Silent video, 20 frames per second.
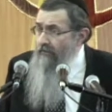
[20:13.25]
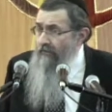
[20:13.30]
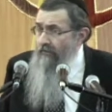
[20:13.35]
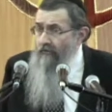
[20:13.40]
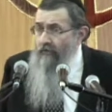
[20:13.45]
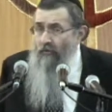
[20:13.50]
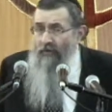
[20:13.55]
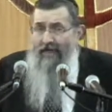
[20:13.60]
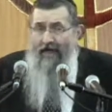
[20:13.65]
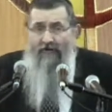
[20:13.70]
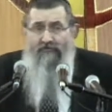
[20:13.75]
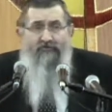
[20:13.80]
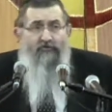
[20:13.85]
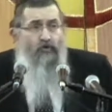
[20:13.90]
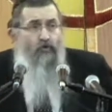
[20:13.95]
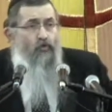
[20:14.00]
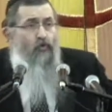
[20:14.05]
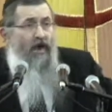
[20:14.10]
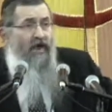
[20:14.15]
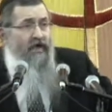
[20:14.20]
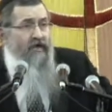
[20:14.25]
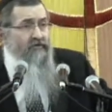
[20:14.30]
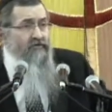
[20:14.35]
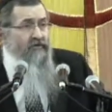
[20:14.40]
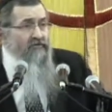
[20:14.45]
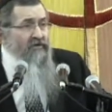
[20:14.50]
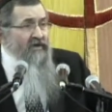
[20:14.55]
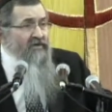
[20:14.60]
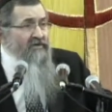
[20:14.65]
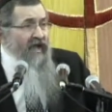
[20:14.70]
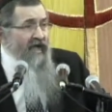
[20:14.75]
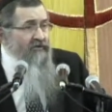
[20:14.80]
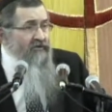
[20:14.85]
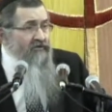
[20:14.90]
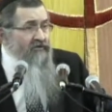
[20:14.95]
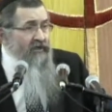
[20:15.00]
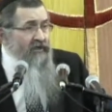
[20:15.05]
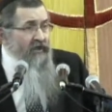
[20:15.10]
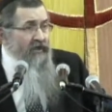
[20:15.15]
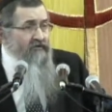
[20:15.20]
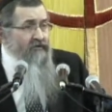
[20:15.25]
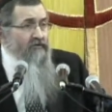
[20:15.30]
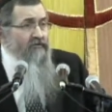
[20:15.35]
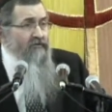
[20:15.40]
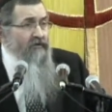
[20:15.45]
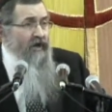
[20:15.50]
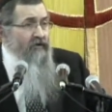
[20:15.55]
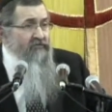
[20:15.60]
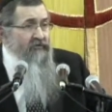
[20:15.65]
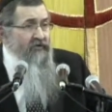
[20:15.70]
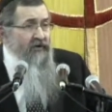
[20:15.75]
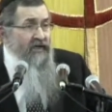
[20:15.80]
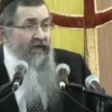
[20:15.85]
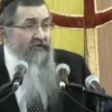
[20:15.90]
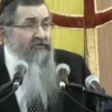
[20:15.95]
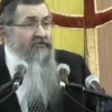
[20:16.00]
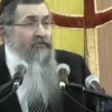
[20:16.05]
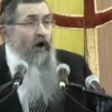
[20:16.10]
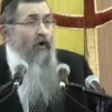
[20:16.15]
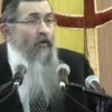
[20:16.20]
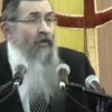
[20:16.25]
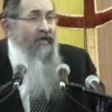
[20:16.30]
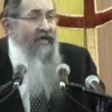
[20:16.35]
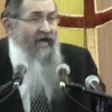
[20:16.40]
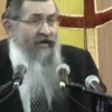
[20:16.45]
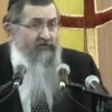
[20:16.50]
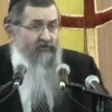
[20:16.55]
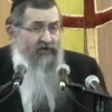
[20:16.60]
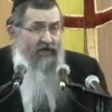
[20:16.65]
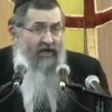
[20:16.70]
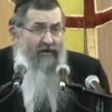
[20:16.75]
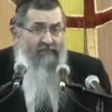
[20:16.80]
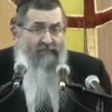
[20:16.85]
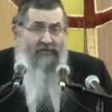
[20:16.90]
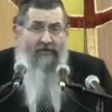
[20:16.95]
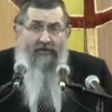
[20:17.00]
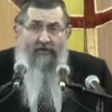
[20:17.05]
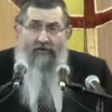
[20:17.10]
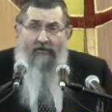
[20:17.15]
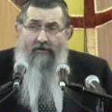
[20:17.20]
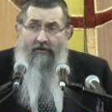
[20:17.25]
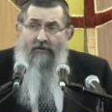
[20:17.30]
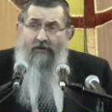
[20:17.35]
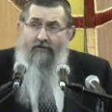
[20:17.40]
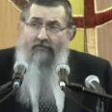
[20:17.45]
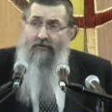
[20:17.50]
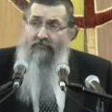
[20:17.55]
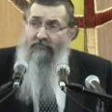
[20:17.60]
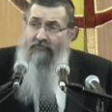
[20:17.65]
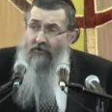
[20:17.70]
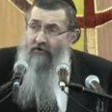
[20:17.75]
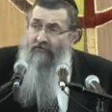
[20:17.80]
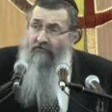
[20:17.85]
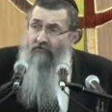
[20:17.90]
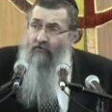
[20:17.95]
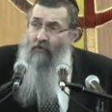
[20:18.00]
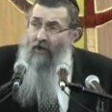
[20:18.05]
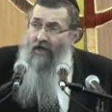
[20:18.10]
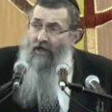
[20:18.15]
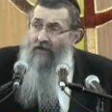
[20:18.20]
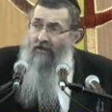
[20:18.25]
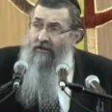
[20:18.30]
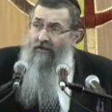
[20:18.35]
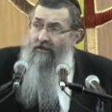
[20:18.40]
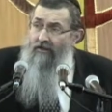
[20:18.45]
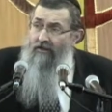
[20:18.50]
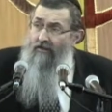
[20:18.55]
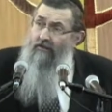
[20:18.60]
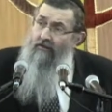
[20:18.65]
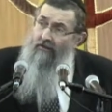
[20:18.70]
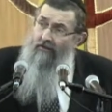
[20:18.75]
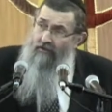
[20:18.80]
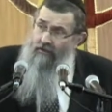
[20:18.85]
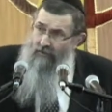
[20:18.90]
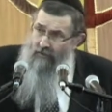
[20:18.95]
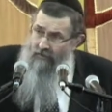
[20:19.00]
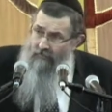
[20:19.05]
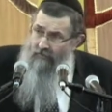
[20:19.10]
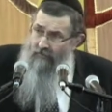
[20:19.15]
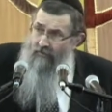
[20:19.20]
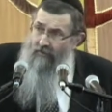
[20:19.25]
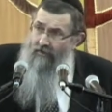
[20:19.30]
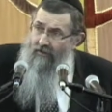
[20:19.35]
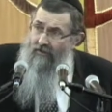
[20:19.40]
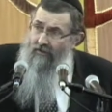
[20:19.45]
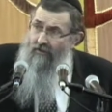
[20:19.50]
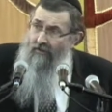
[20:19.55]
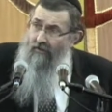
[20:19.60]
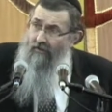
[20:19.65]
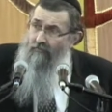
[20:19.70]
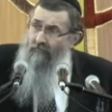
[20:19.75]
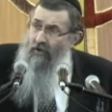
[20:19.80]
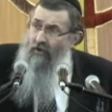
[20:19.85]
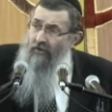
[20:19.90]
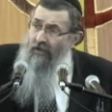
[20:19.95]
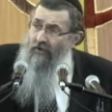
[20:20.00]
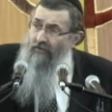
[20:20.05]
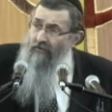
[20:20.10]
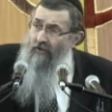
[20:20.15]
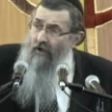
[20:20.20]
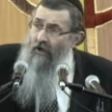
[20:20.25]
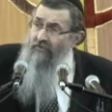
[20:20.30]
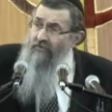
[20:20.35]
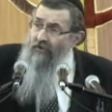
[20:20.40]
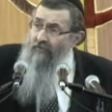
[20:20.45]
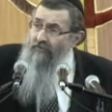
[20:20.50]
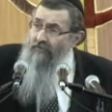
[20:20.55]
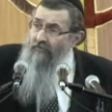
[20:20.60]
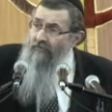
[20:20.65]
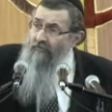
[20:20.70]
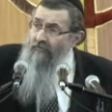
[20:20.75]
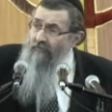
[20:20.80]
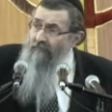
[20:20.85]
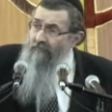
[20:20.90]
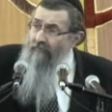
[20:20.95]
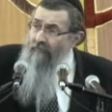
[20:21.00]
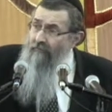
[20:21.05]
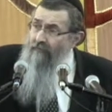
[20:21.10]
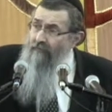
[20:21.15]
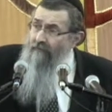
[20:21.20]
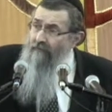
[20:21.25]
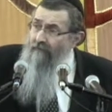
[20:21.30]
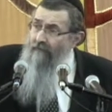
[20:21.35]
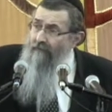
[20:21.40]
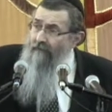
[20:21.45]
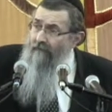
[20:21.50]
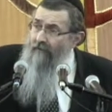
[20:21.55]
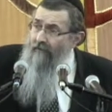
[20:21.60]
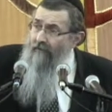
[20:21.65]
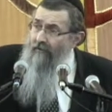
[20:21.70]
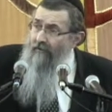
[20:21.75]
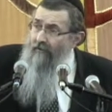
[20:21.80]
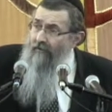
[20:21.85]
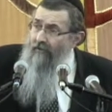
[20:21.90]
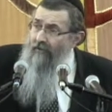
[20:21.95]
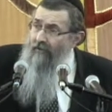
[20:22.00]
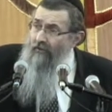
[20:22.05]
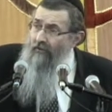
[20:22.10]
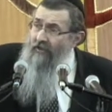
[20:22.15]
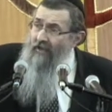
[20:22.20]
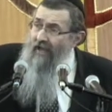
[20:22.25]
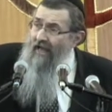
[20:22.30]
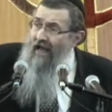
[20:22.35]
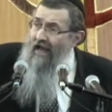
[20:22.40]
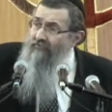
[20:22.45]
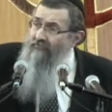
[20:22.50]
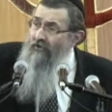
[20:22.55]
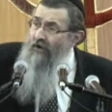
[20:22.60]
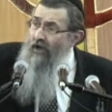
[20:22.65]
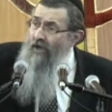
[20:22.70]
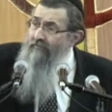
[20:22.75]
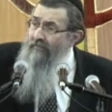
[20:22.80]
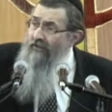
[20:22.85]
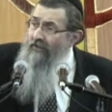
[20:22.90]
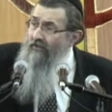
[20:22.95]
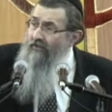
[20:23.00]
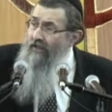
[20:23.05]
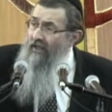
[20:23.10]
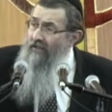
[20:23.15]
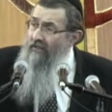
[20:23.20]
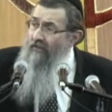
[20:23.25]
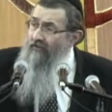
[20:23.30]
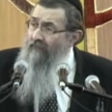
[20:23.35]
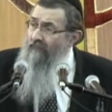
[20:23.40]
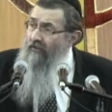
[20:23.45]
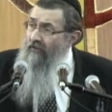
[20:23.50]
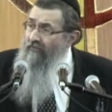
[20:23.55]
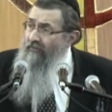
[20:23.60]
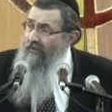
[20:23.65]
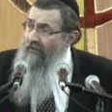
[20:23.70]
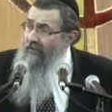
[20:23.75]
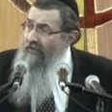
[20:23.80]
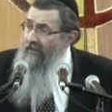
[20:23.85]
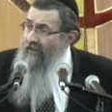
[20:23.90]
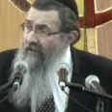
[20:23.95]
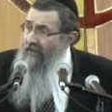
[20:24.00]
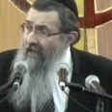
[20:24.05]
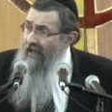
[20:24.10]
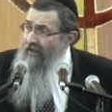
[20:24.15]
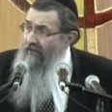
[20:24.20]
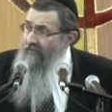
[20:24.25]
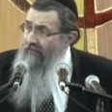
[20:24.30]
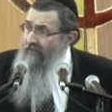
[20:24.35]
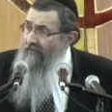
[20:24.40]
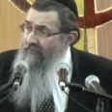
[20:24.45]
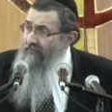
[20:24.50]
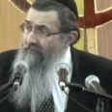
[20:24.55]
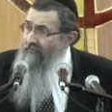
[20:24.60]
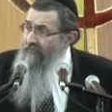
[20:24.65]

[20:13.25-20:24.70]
So we have two ways of acknowledging and discovering and knowing Hashem. The first way is Mogen Avos. Elokei Avram, Elokei Yitzchak, Elokei Yaakov.